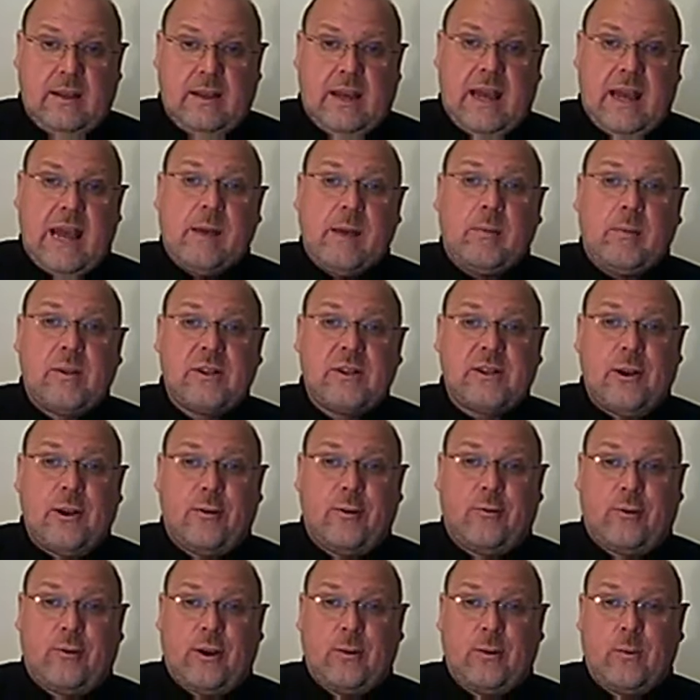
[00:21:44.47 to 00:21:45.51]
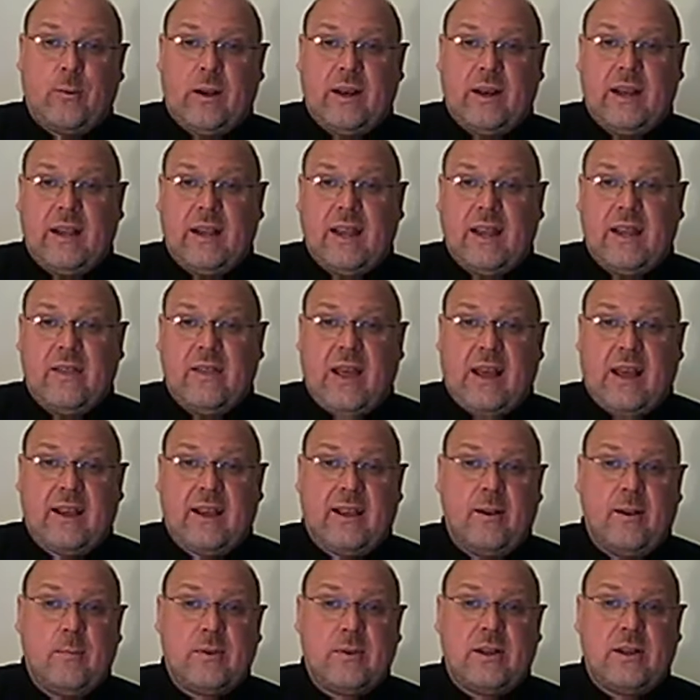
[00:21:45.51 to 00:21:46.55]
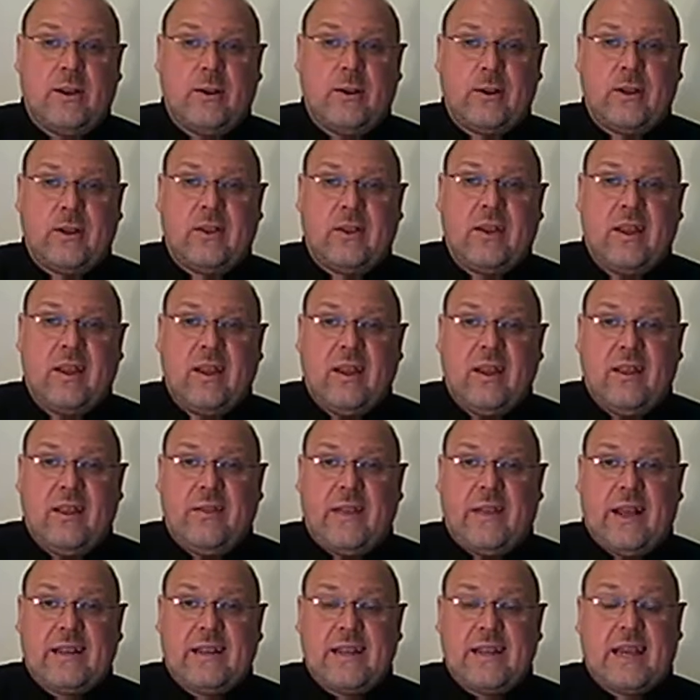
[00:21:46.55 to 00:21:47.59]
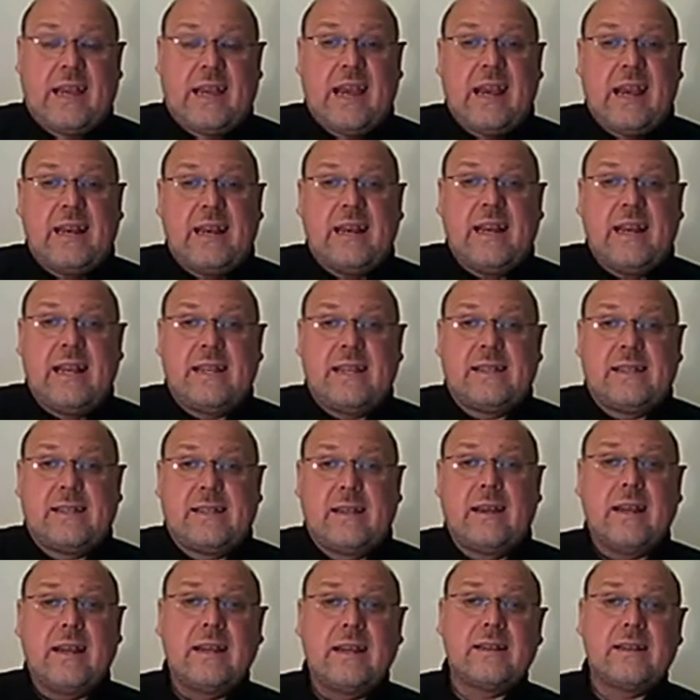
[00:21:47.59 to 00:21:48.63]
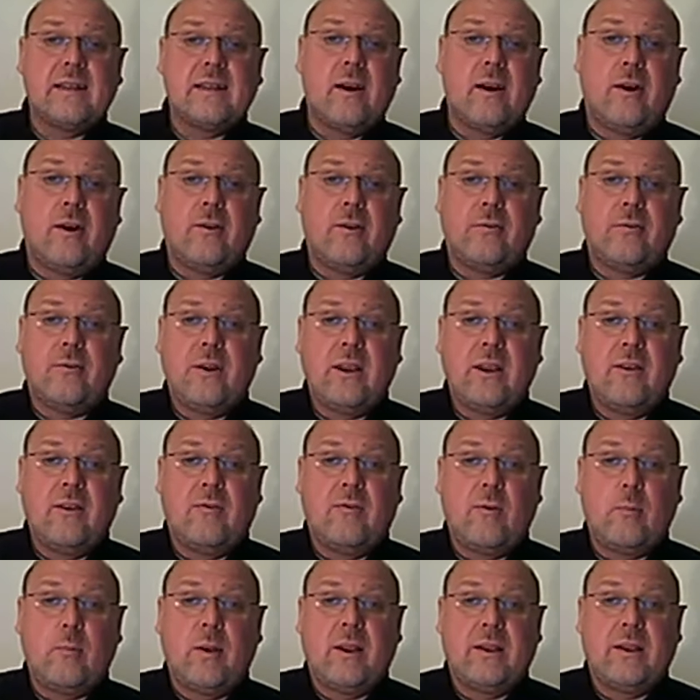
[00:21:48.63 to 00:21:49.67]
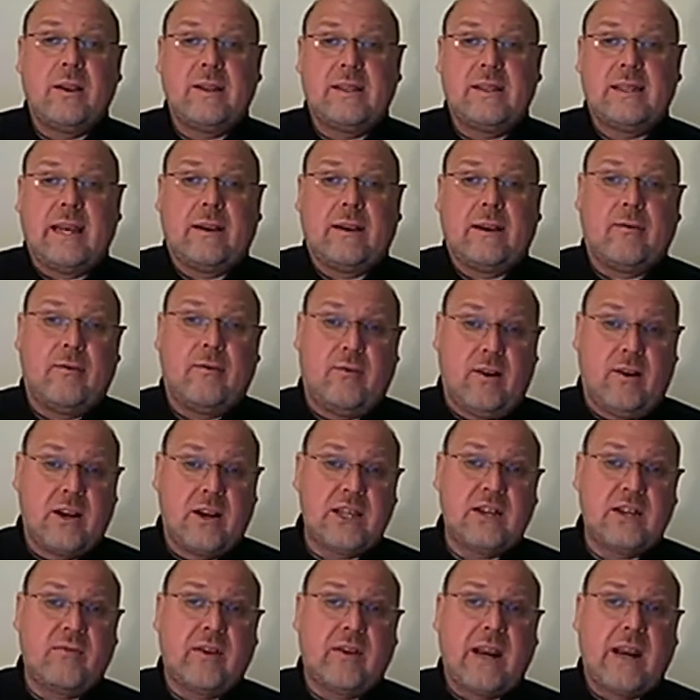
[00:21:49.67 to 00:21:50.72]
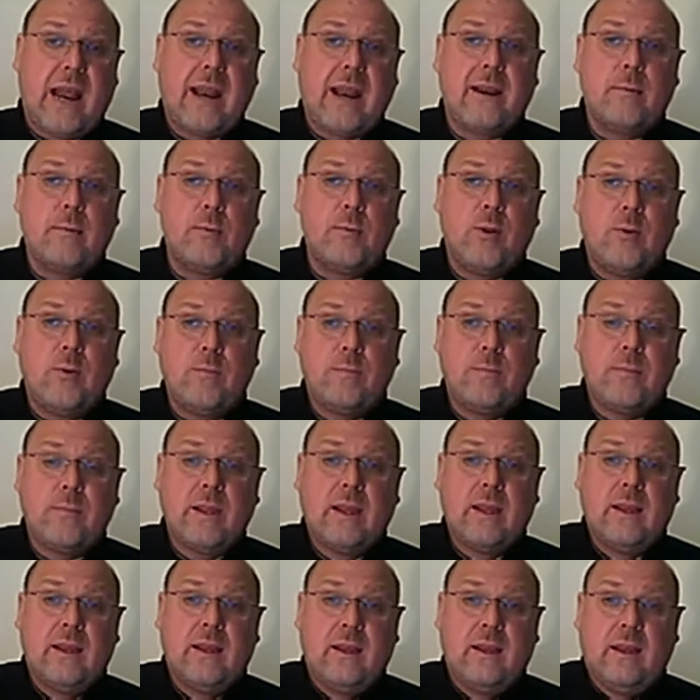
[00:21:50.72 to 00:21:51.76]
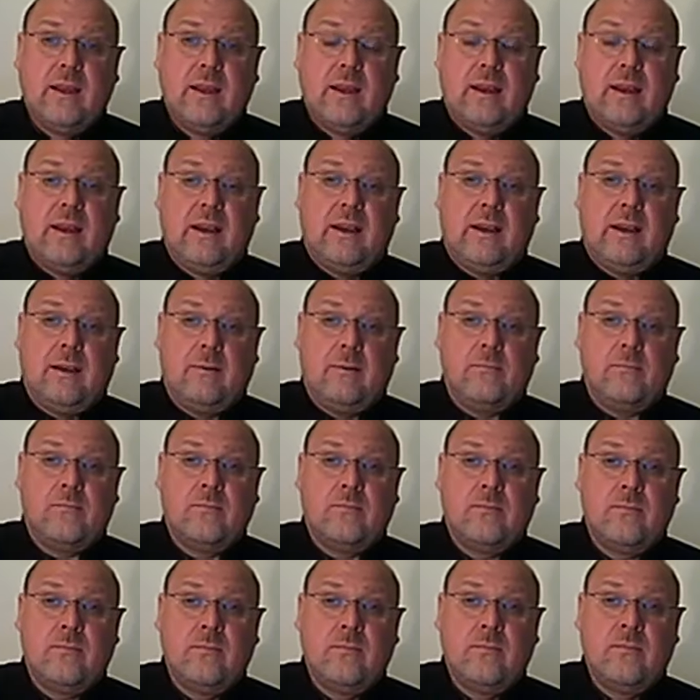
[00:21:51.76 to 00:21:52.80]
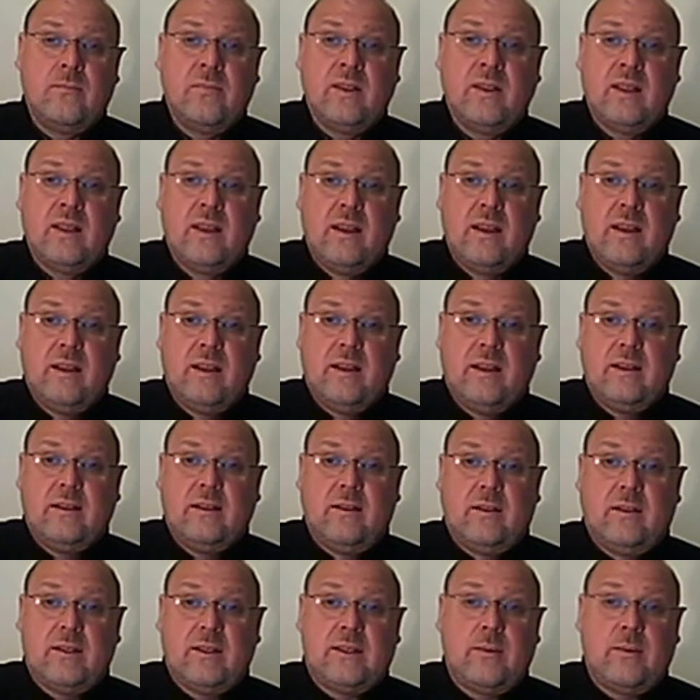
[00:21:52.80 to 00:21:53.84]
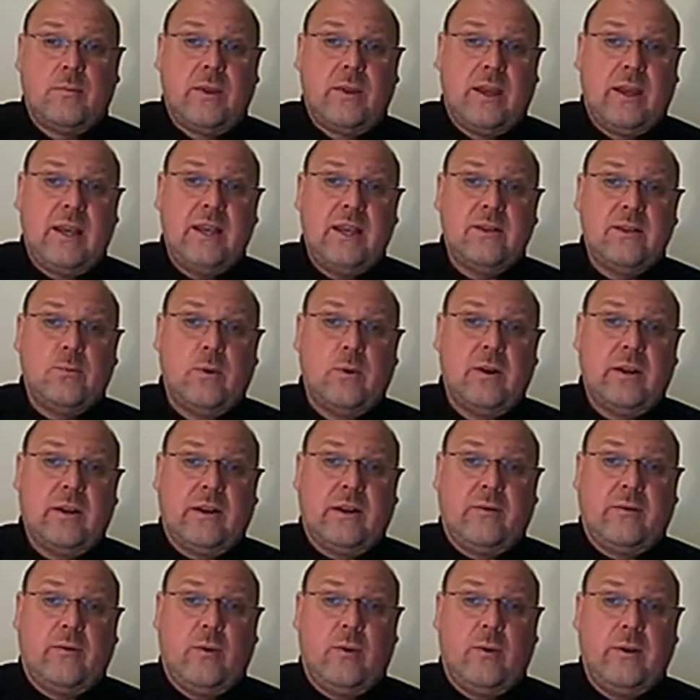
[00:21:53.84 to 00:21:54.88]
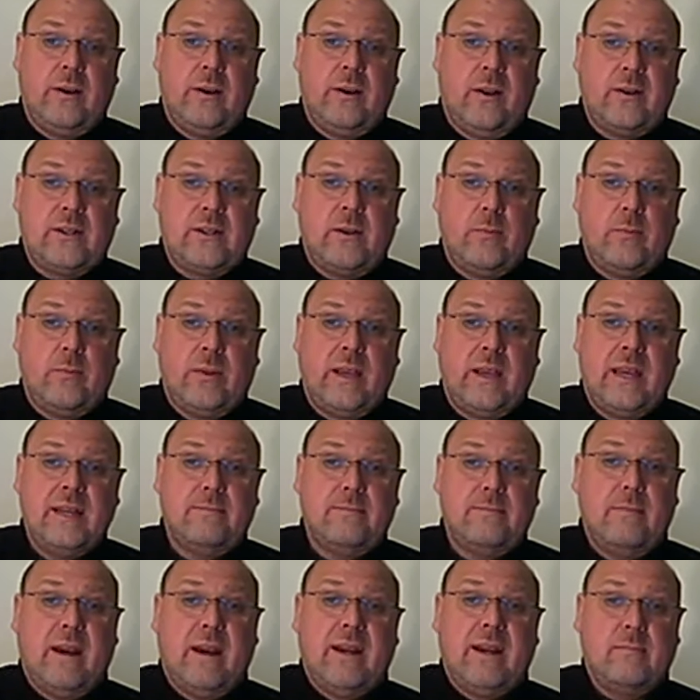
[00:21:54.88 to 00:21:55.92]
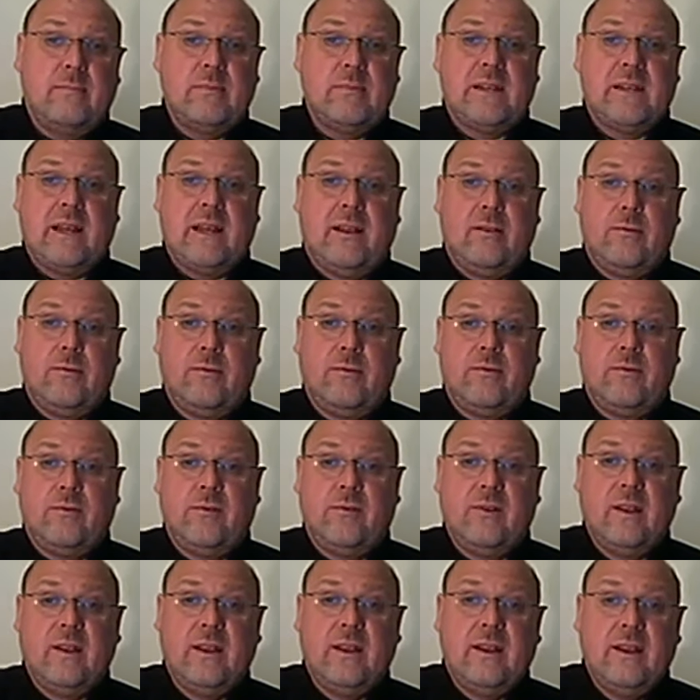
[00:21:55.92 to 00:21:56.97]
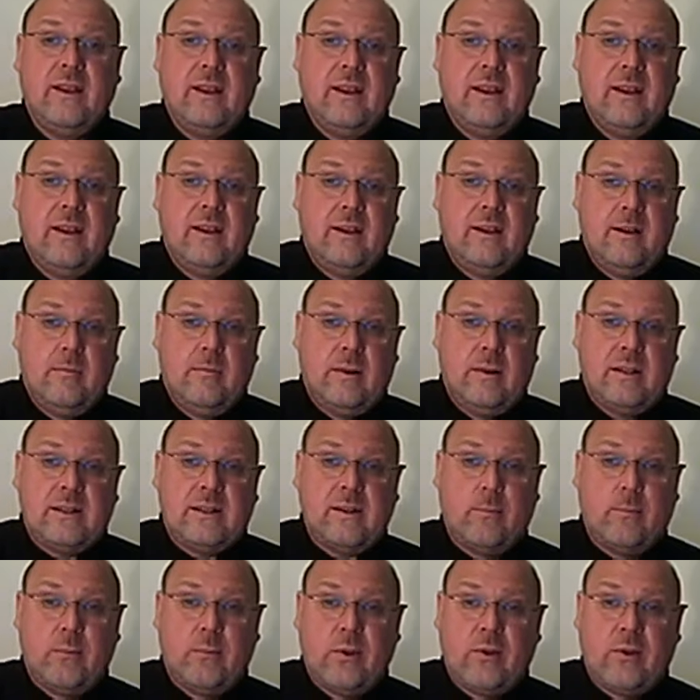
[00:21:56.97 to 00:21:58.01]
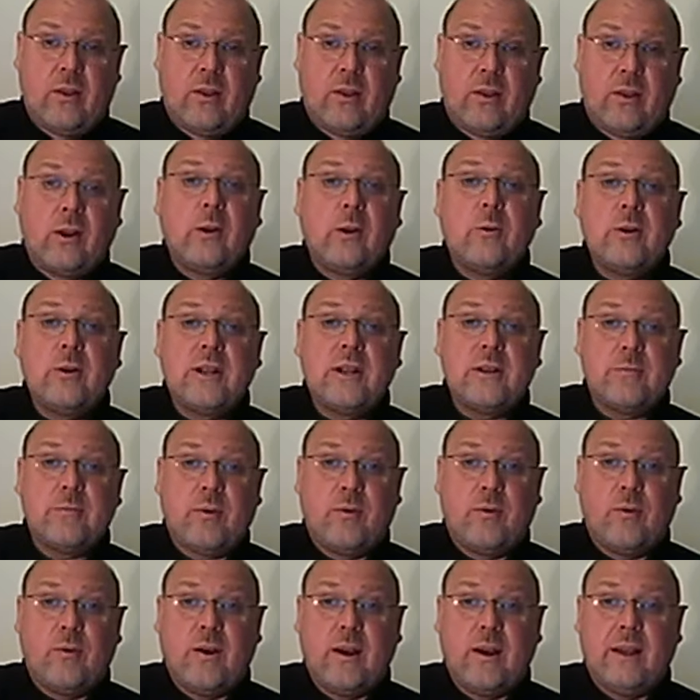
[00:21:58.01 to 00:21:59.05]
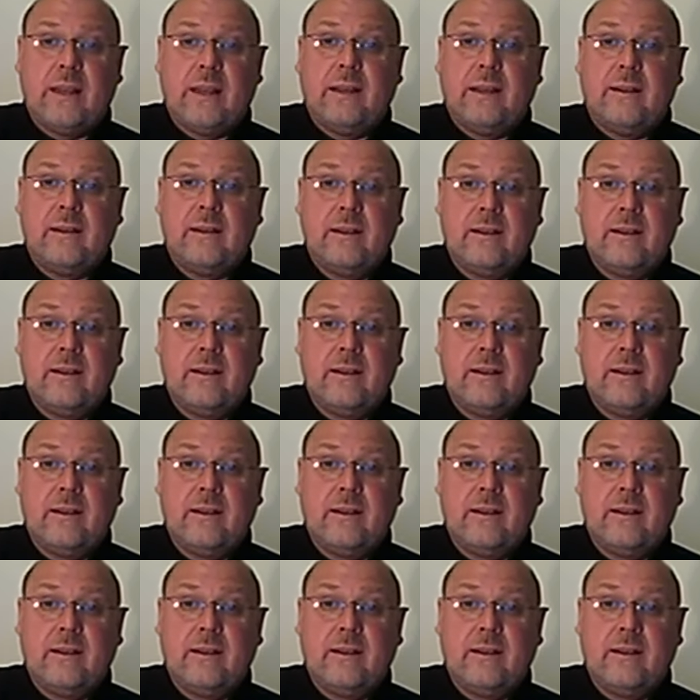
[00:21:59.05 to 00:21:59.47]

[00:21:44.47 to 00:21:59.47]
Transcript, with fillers: Abel's offering, when he, that comes along, that, again, it's, a, it's an offering of a blood sacrifice of an animal. Um, not something he's worked for, not something he's made himself, but something that the Lord has provided.